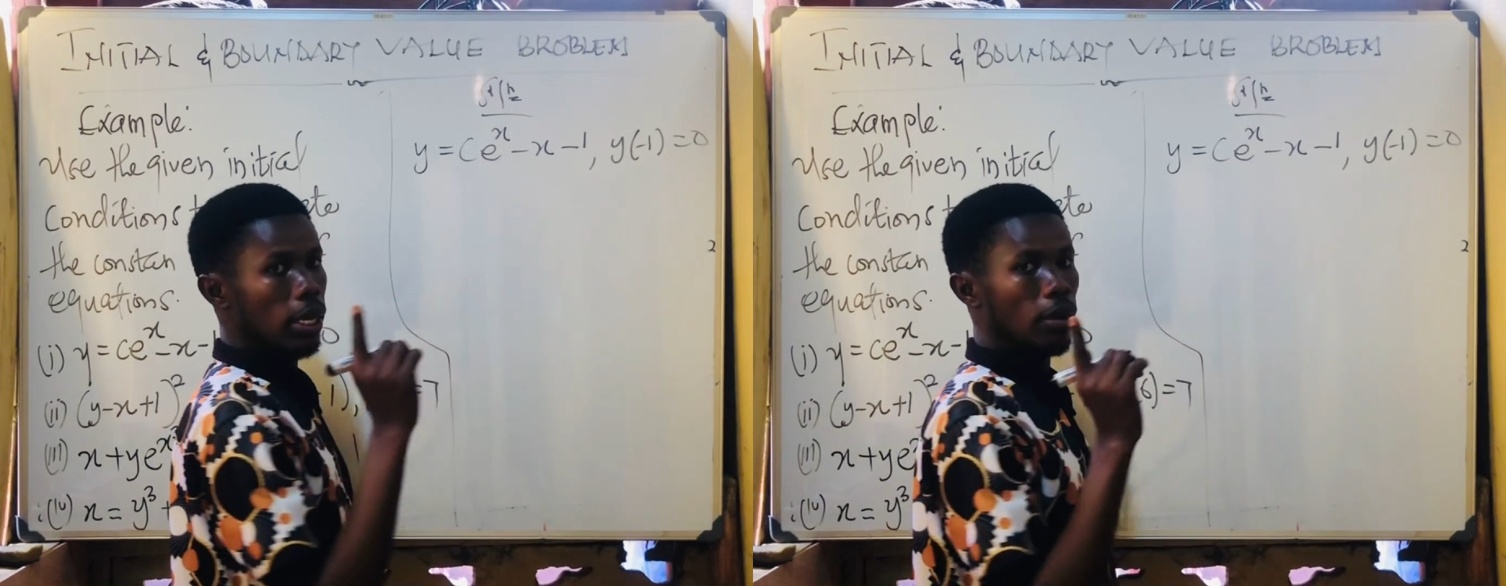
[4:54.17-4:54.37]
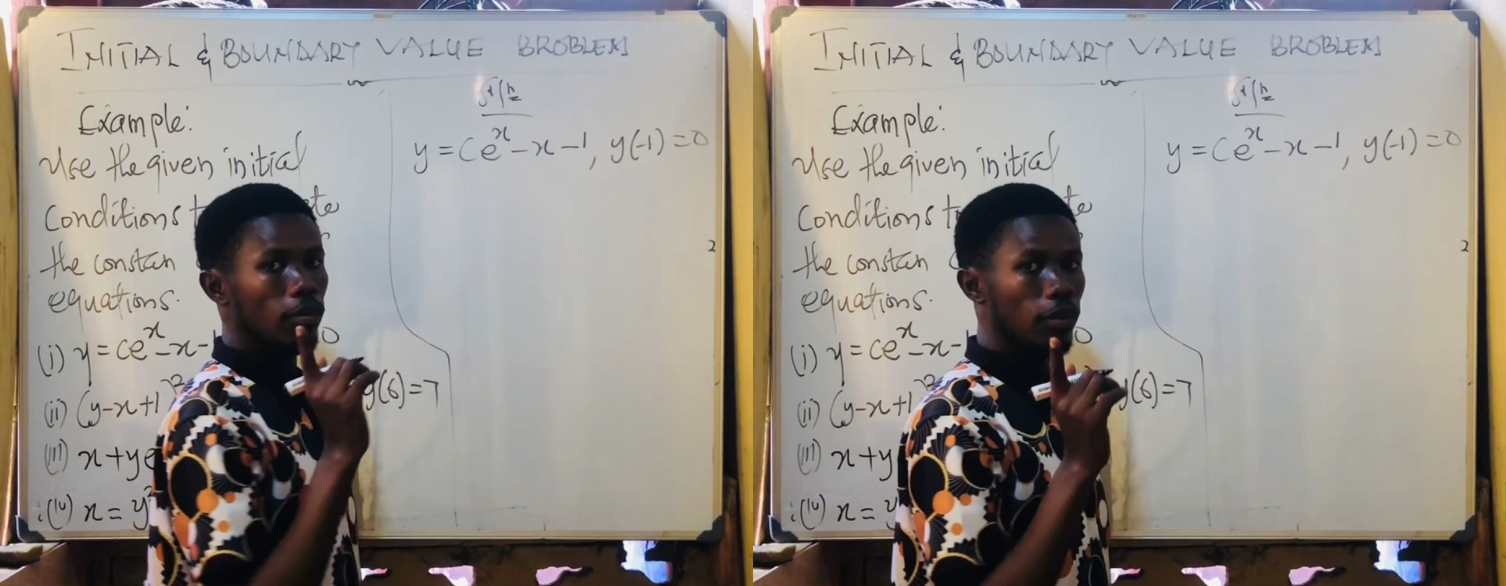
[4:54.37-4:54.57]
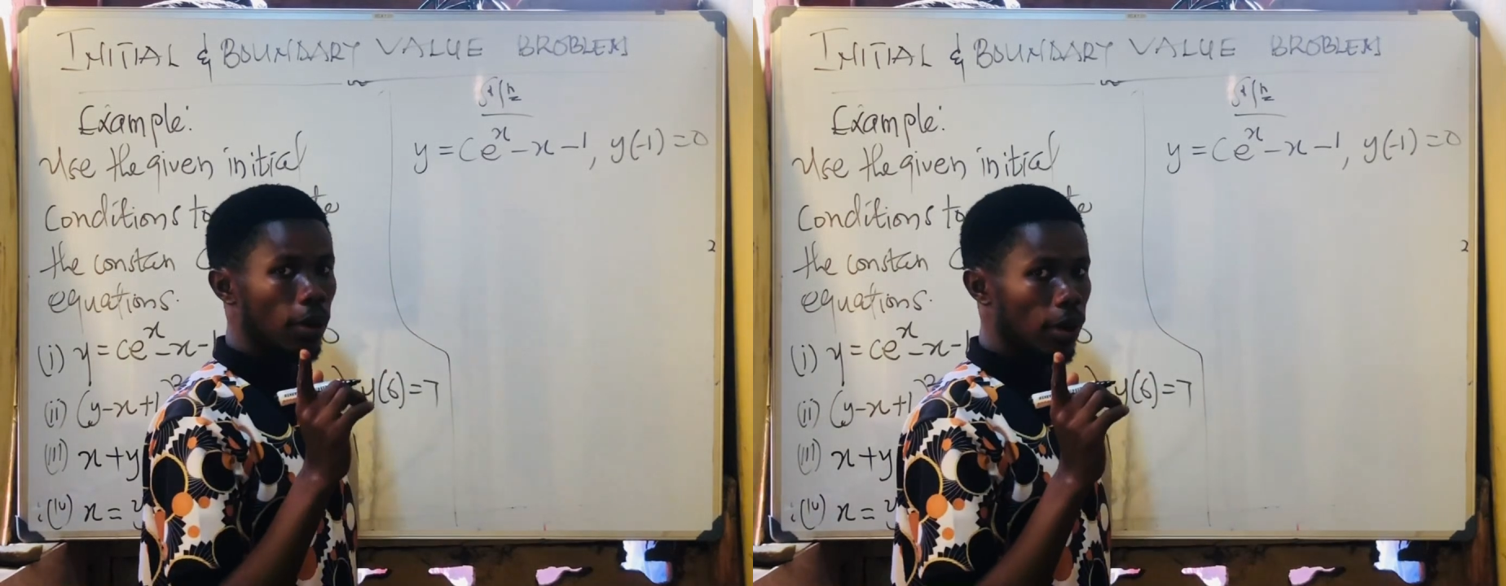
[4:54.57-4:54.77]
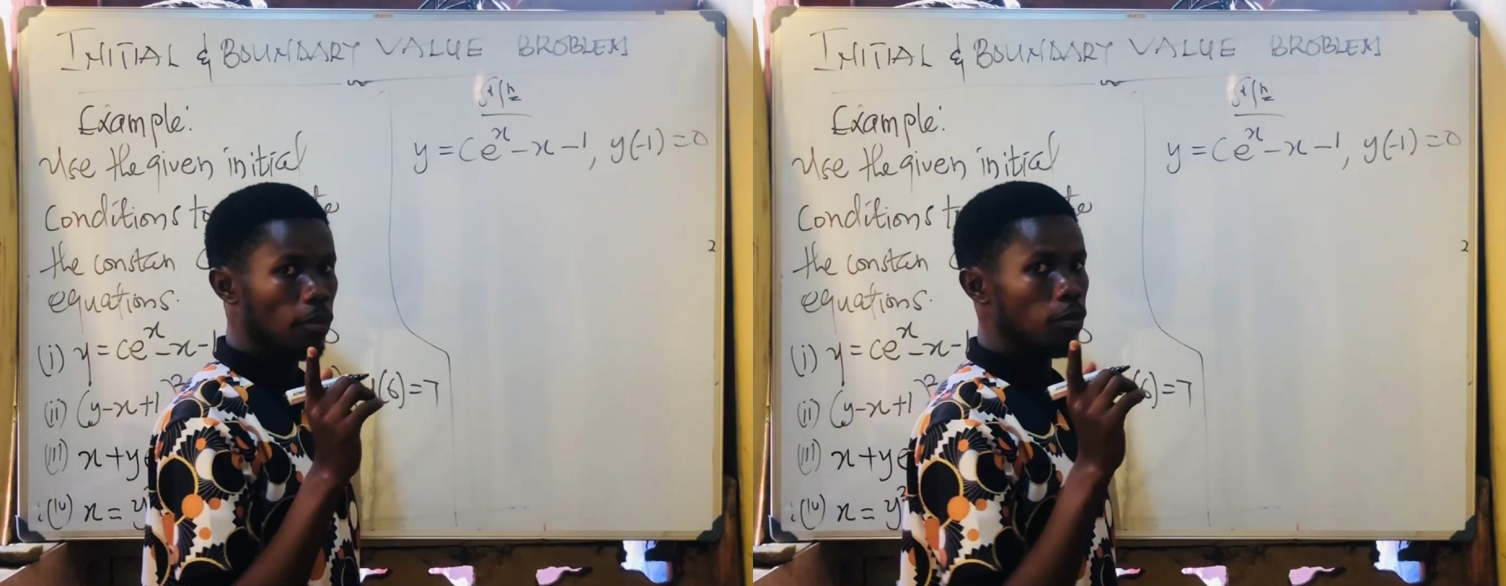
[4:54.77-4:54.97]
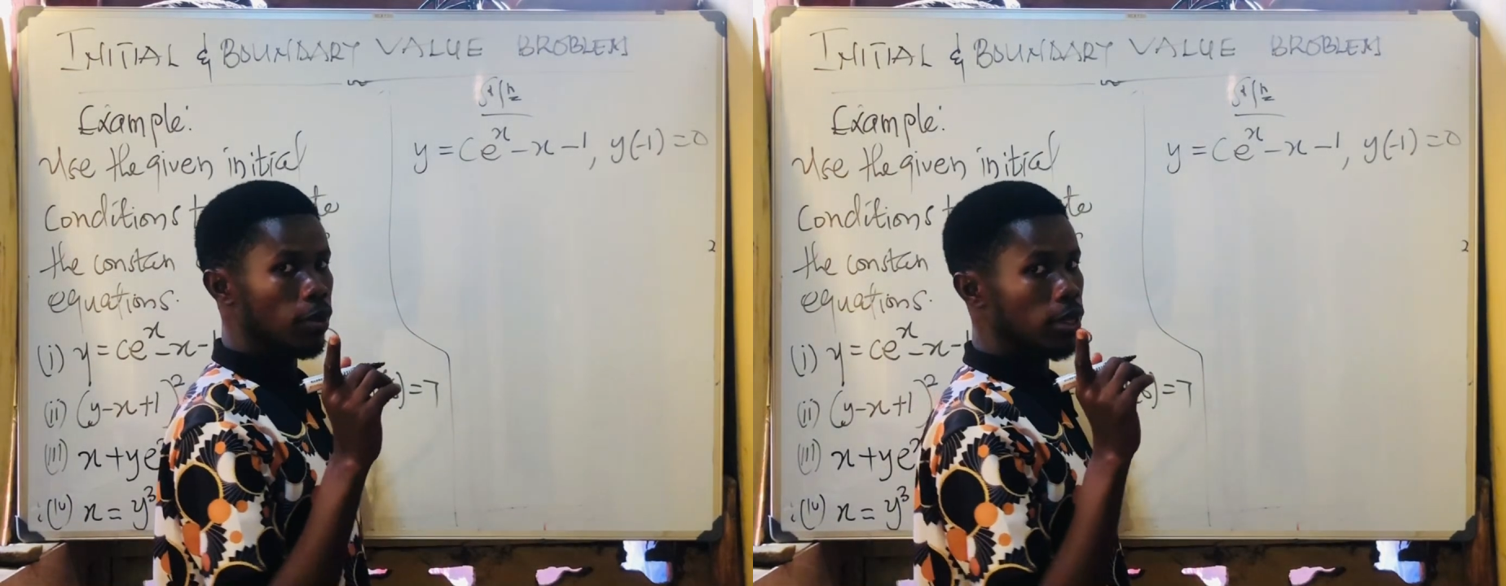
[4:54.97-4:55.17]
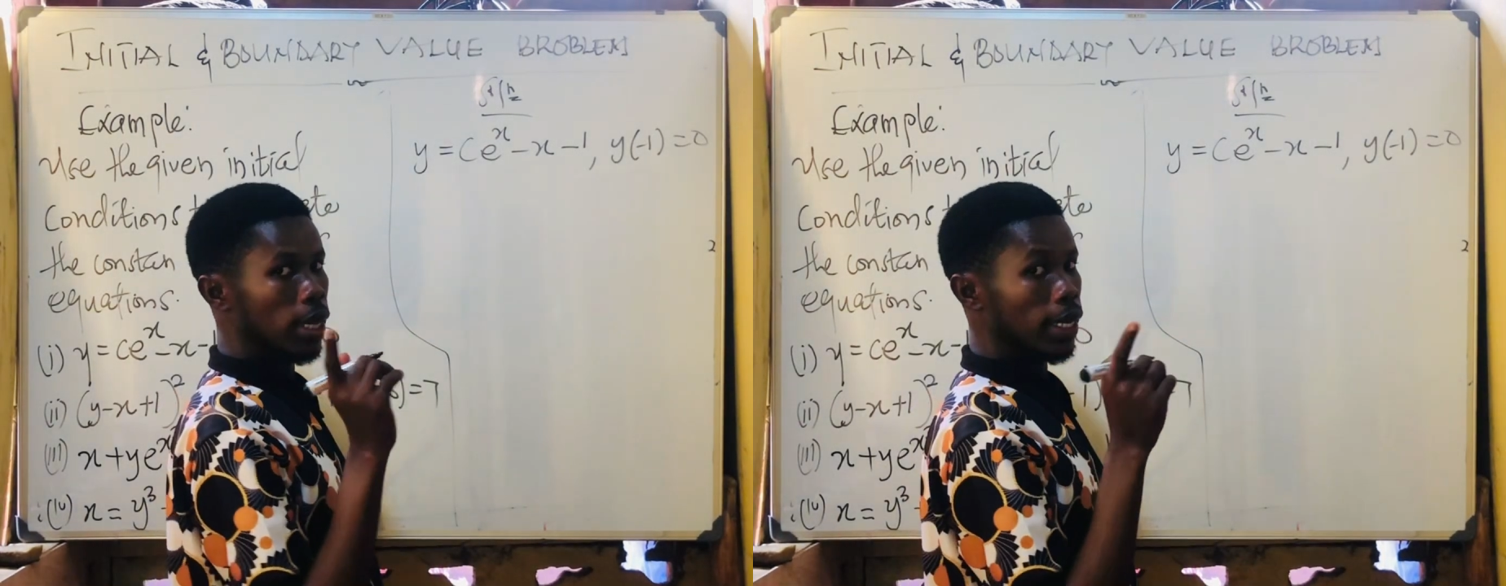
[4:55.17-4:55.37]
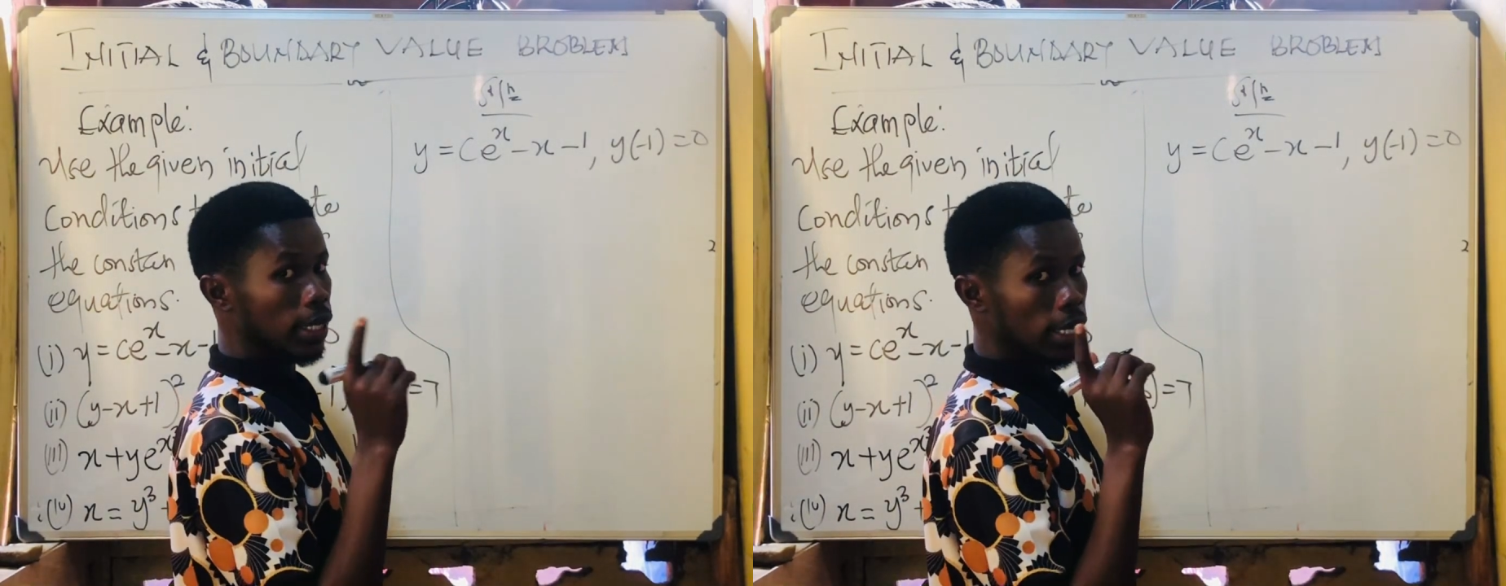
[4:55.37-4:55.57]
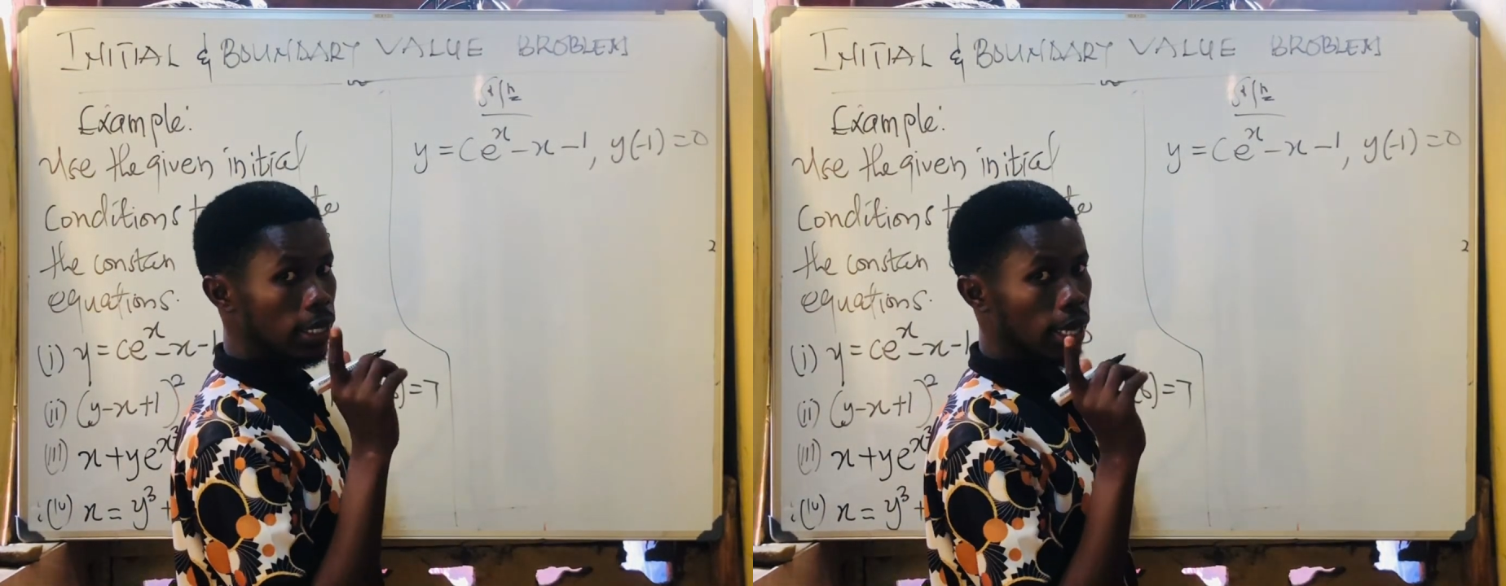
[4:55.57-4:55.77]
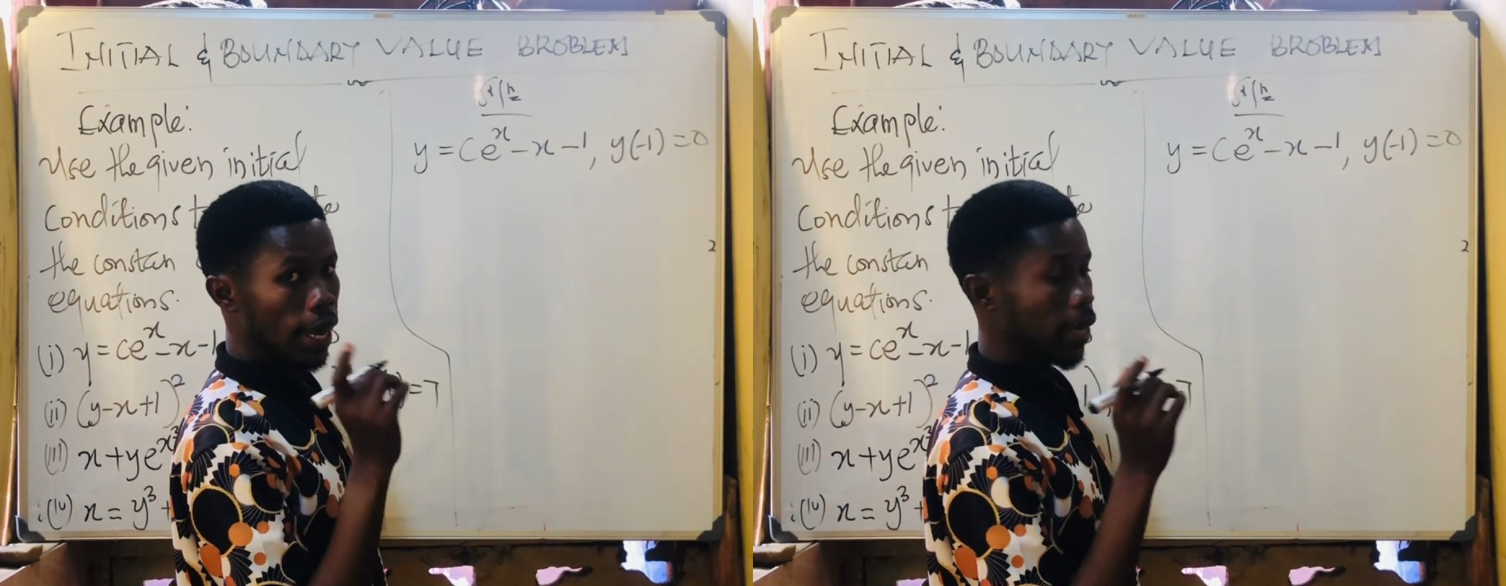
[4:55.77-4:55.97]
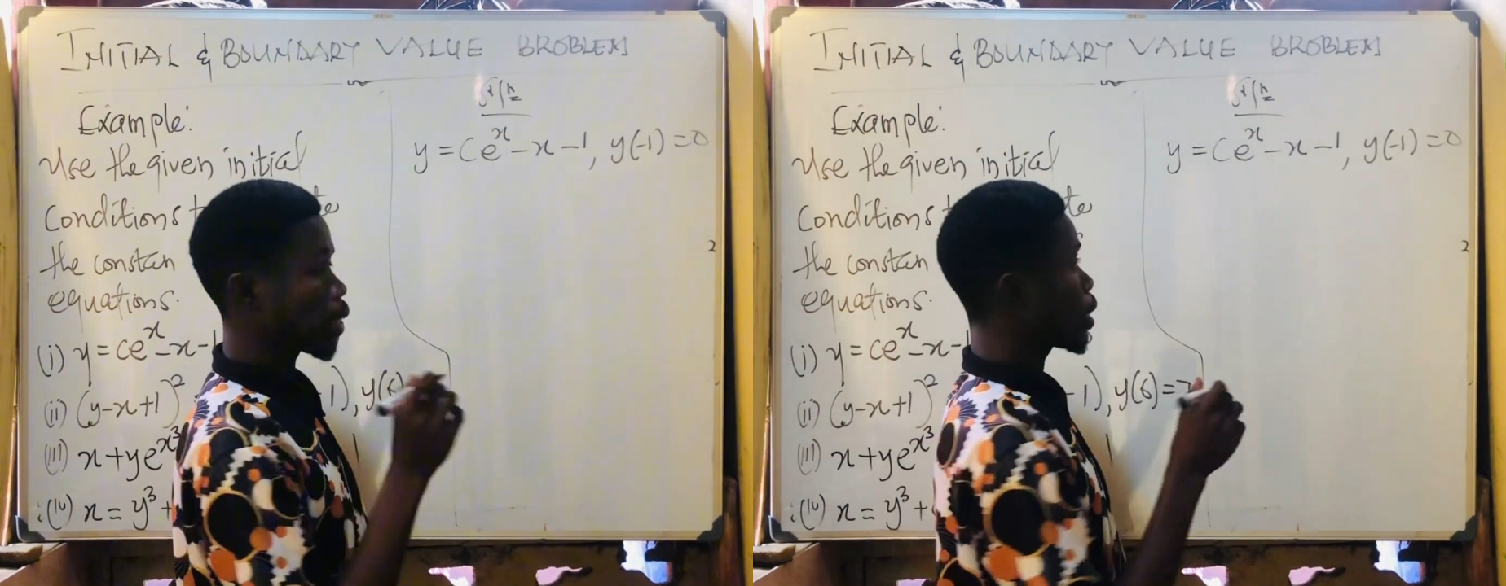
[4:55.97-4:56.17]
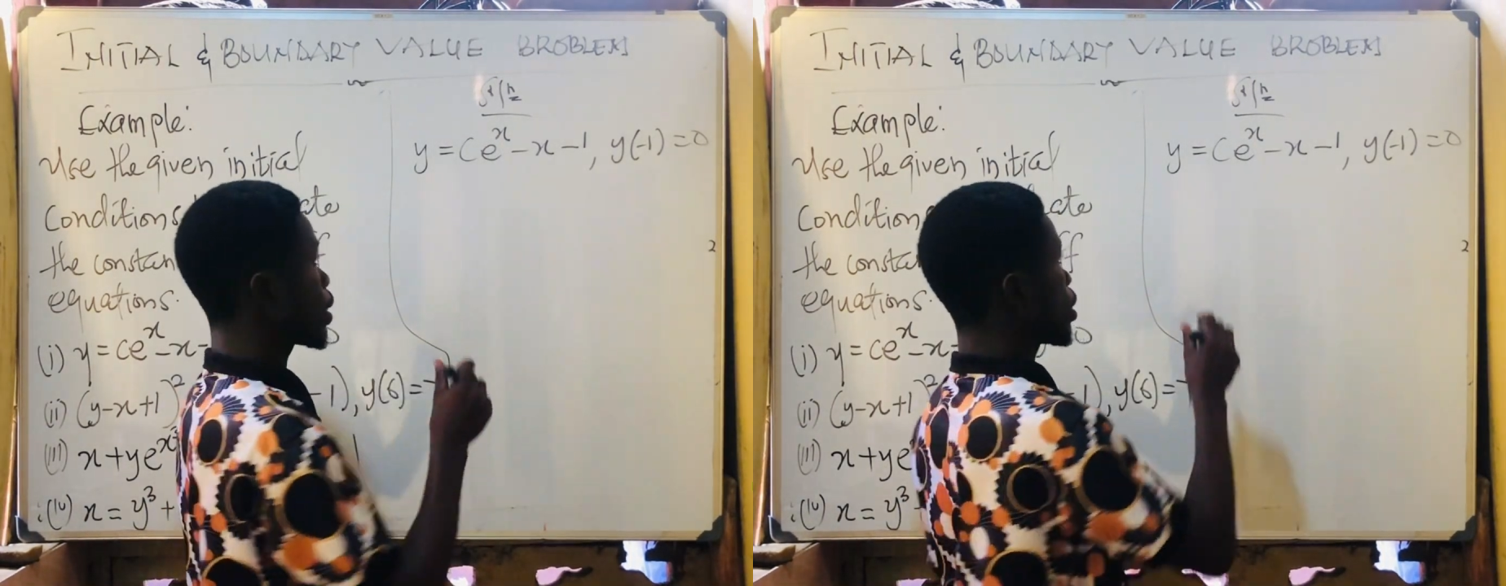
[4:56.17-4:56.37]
variable, means that is the x.